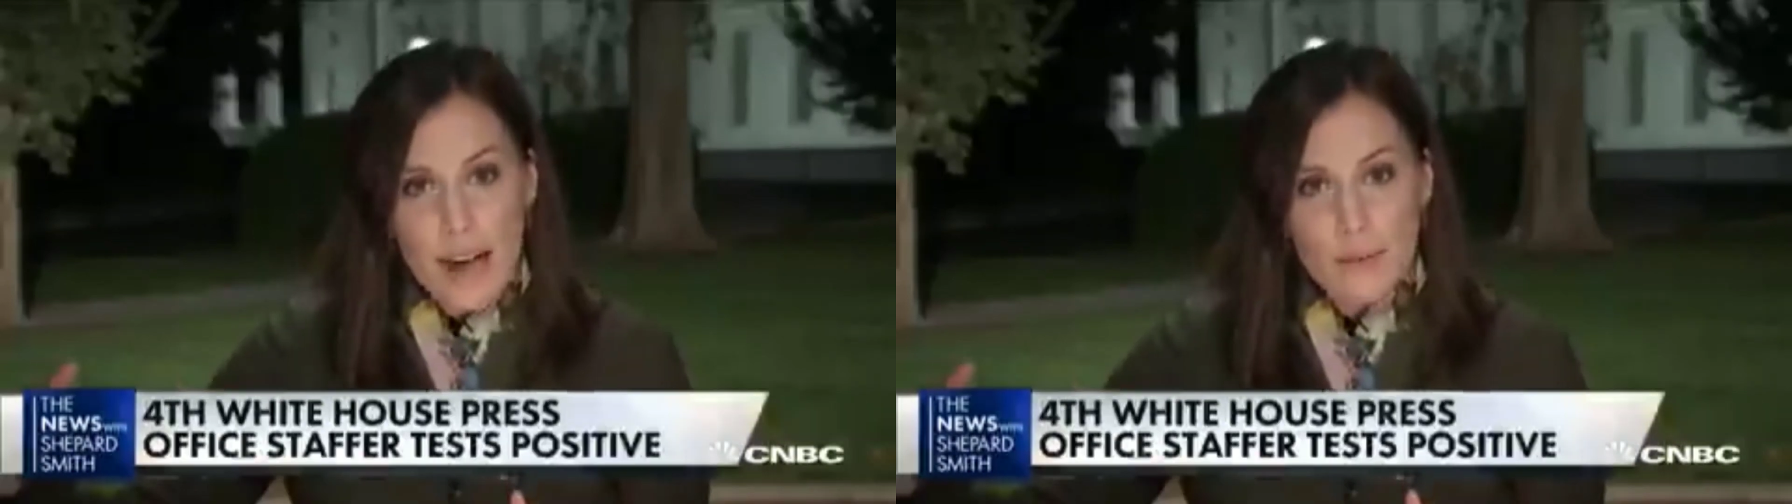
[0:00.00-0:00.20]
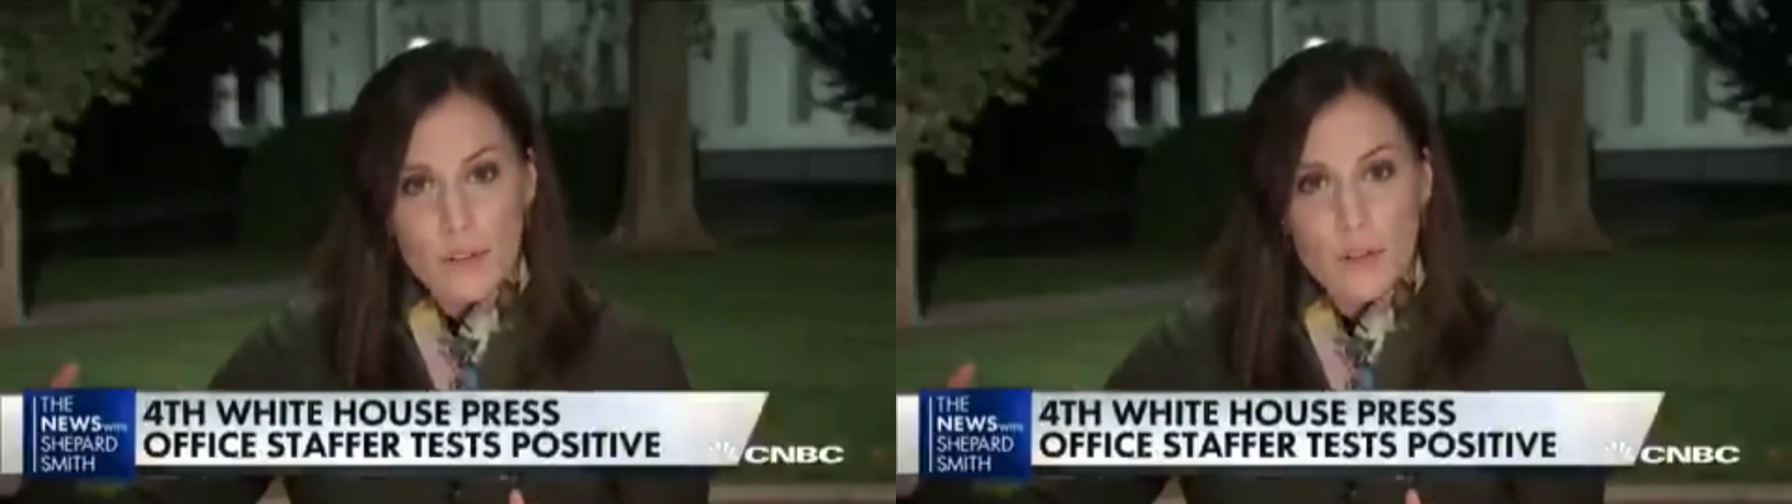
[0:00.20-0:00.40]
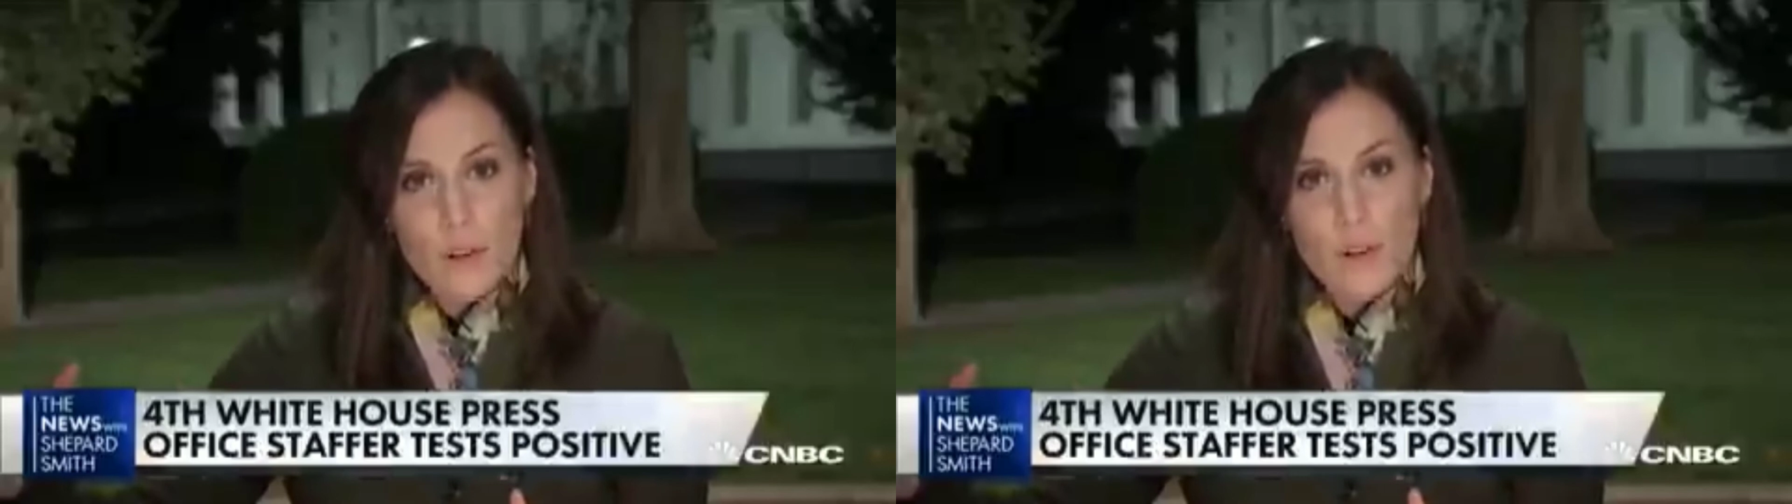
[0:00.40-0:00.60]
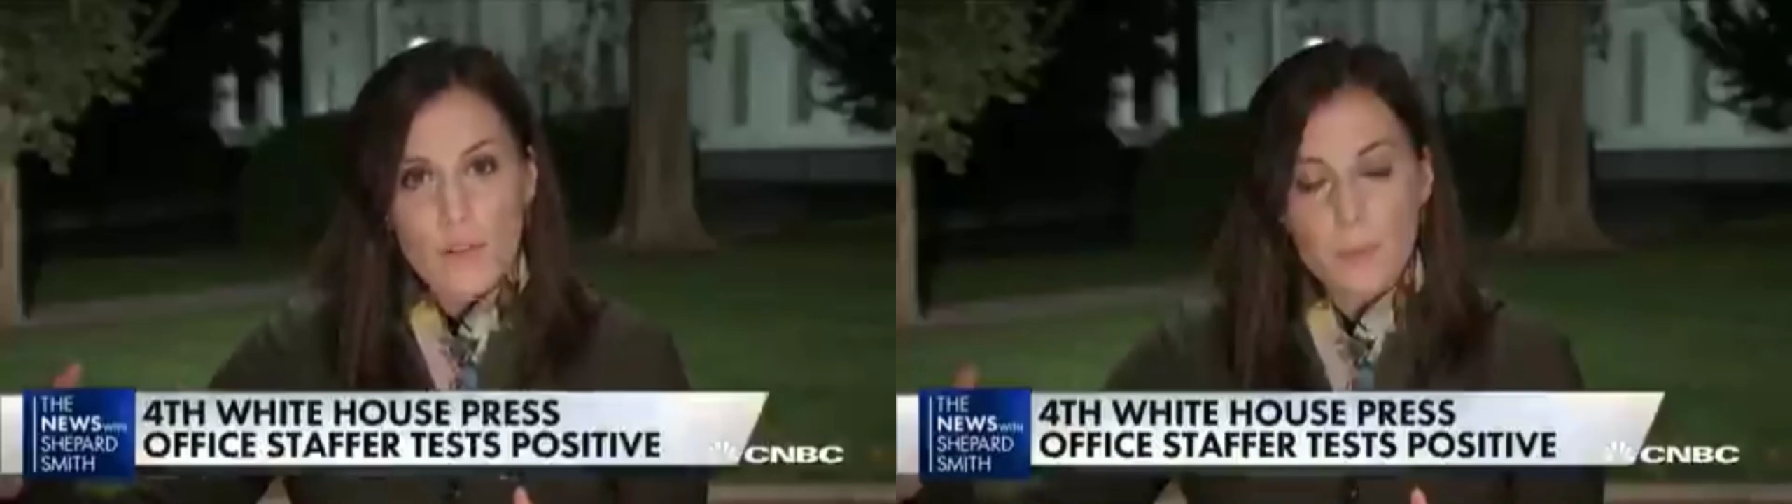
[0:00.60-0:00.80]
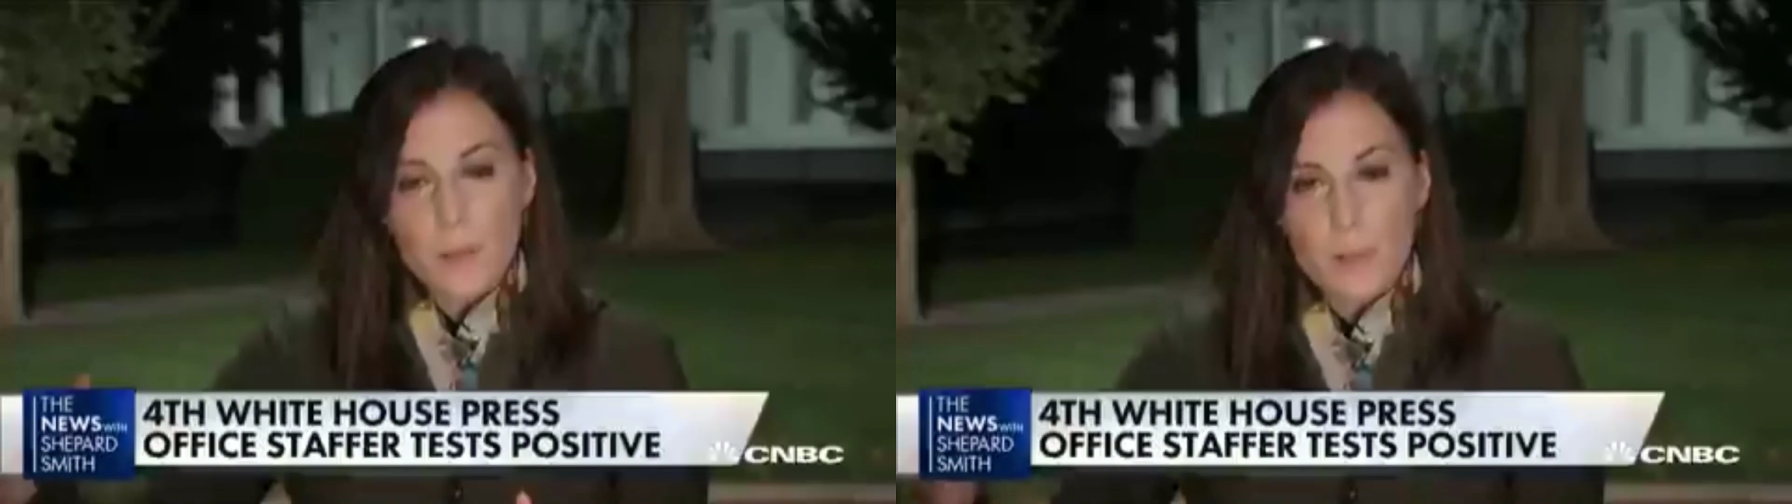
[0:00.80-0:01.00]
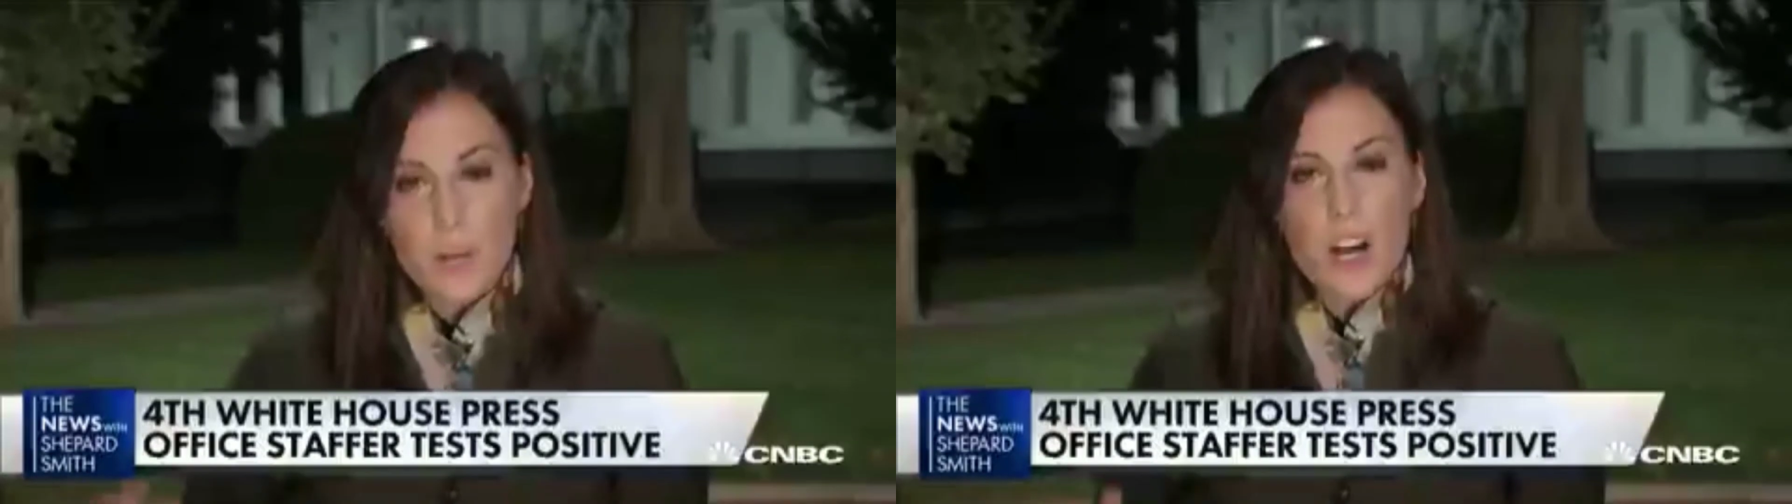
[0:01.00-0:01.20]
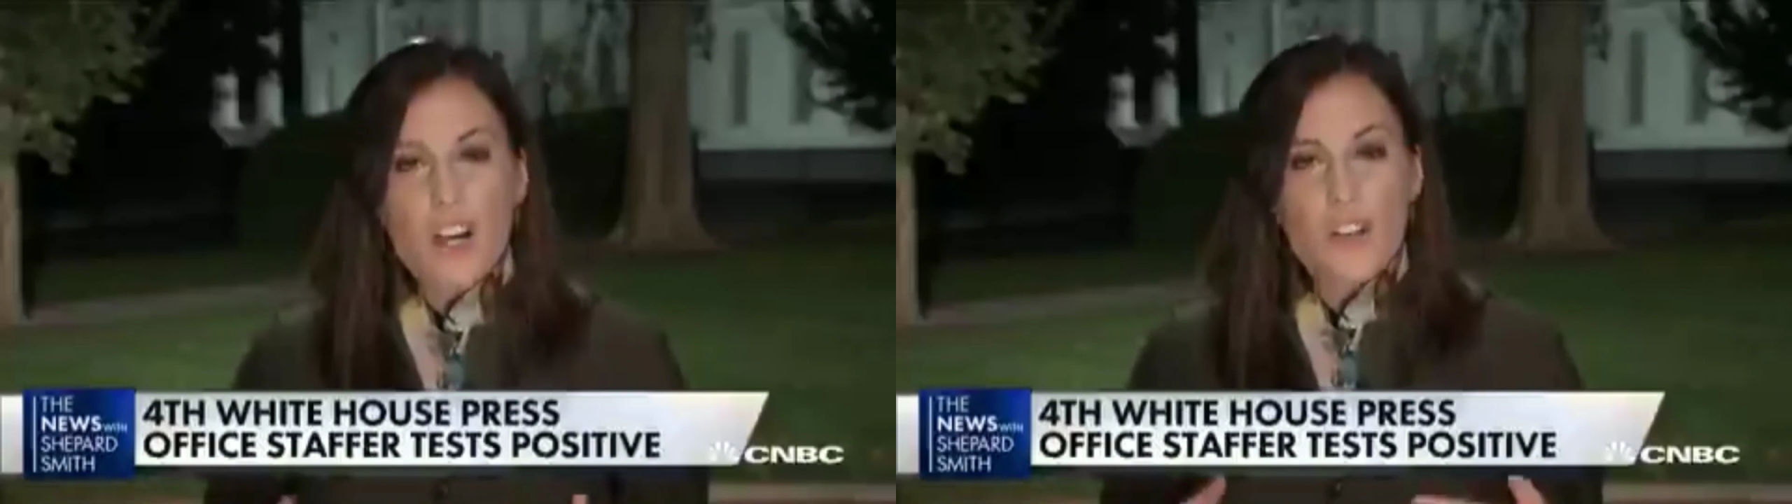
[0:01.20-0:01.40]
after the start of symptoms,